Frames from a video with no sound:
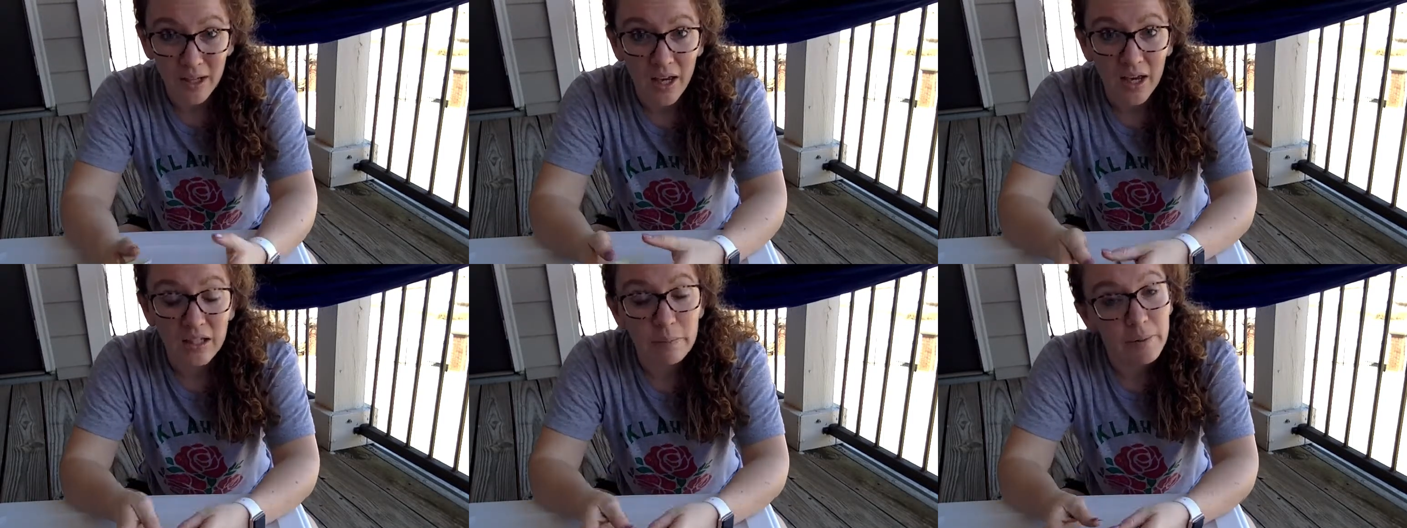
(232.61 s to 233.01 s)

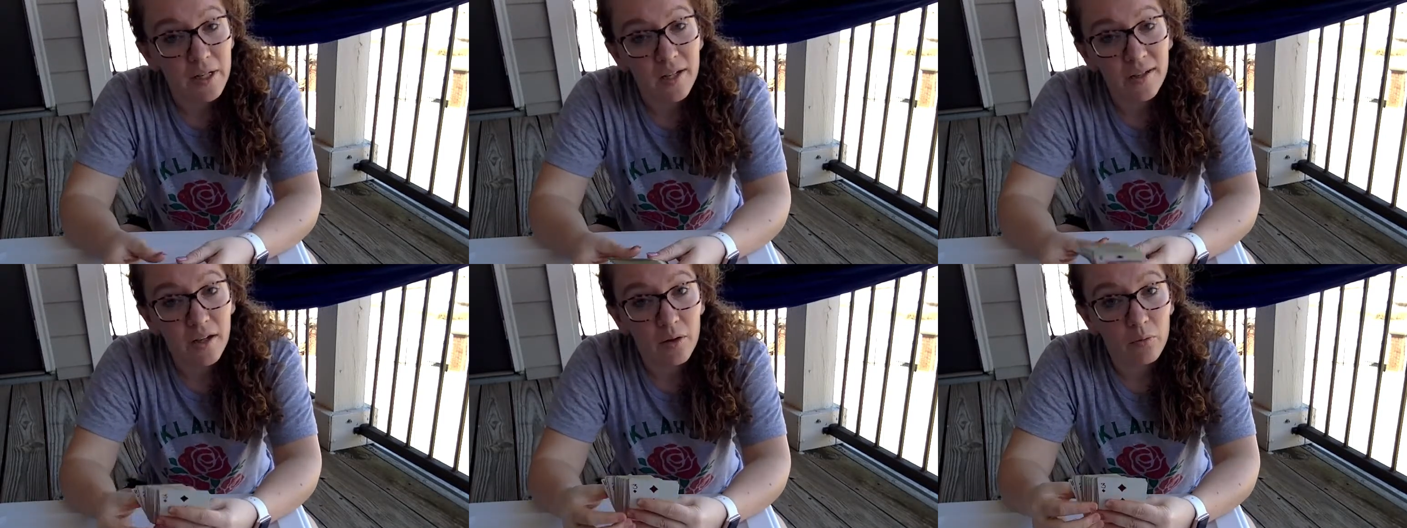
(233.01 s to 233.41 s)
And
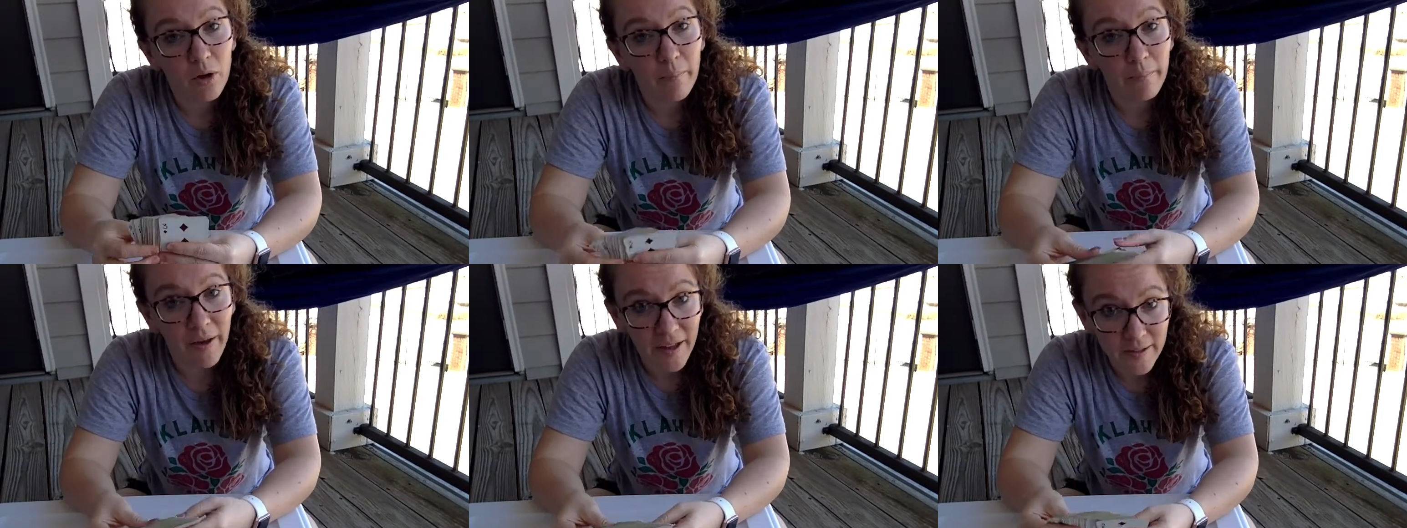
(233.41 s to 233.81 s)
depending on what
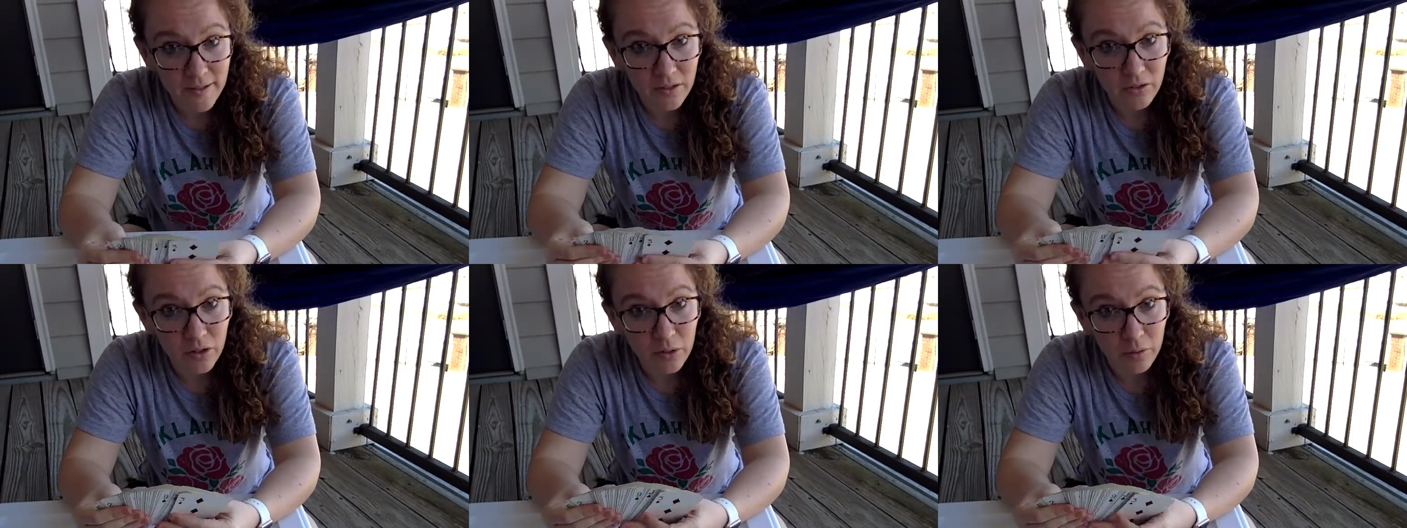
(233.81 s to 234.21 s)
math
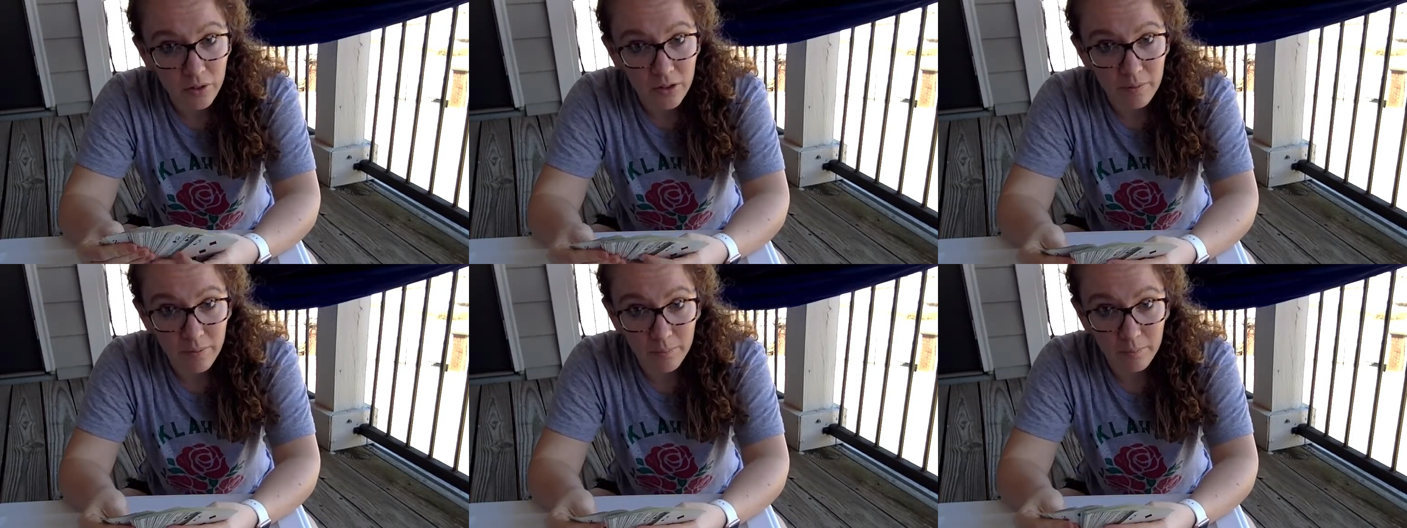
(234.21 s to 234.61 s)
skill you want
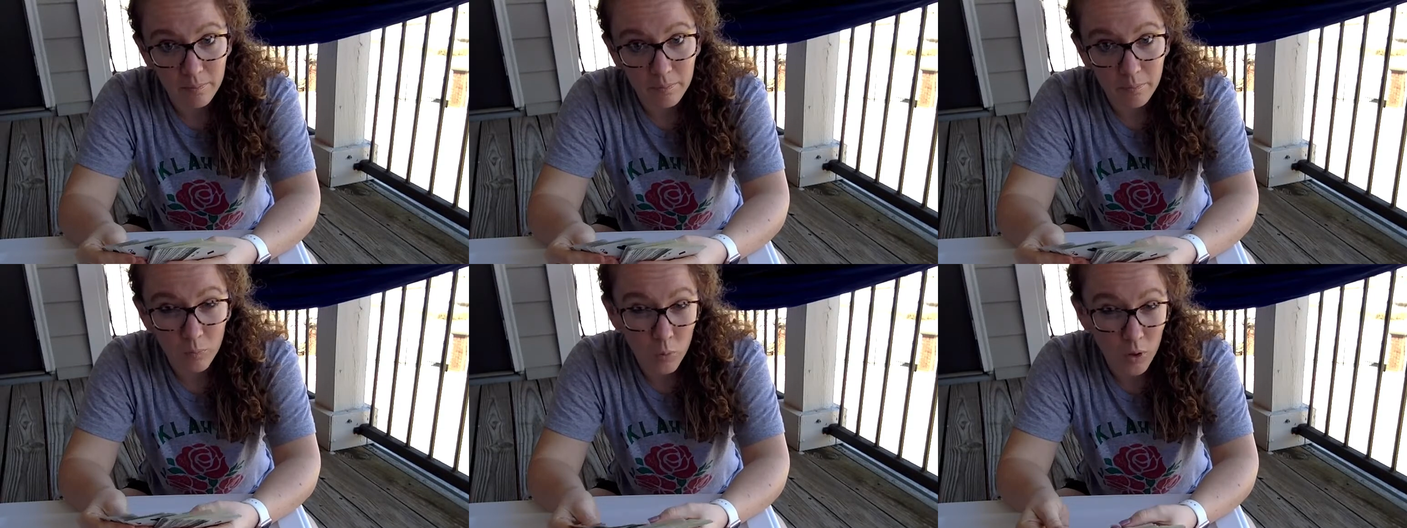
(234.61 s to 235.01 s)
to
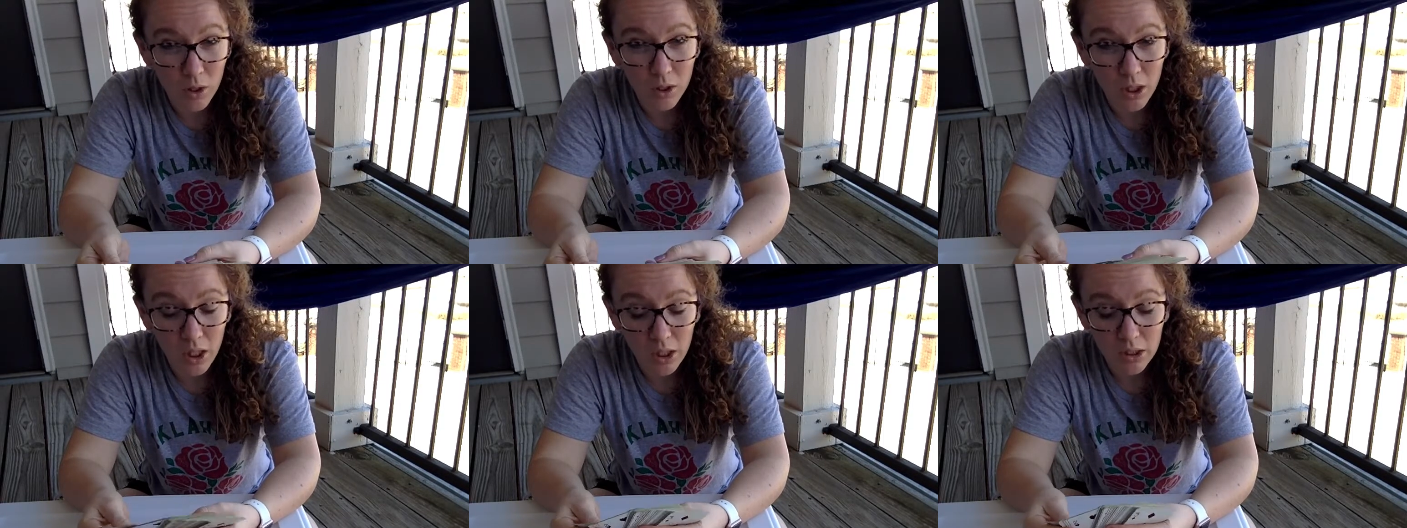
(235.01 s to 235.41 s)
work
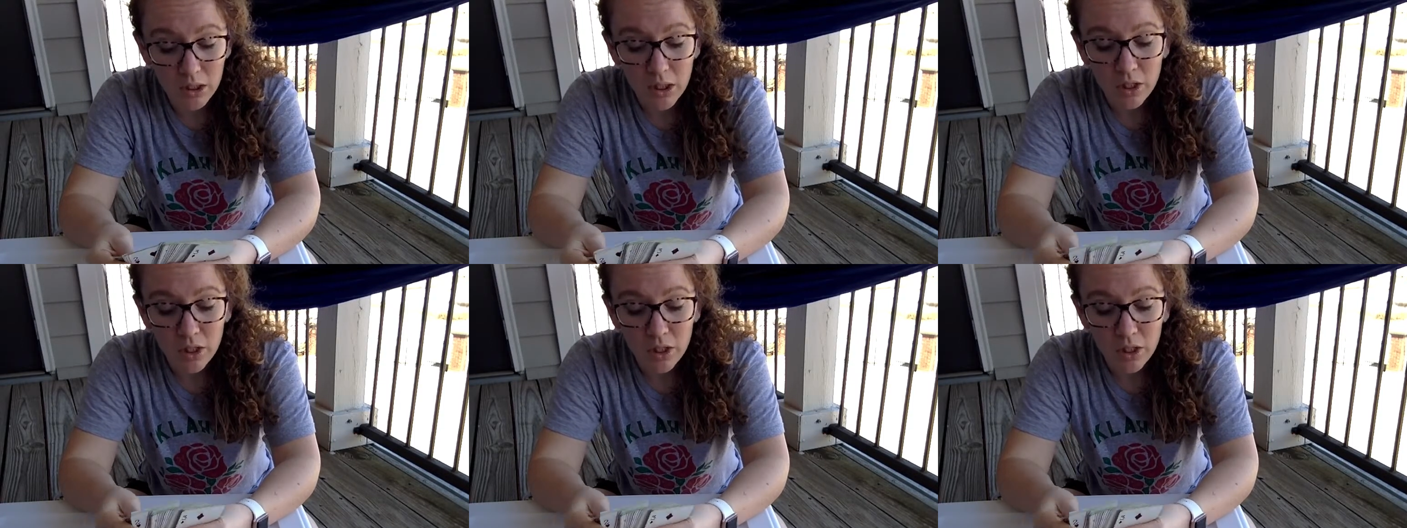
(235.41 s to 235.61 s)
on,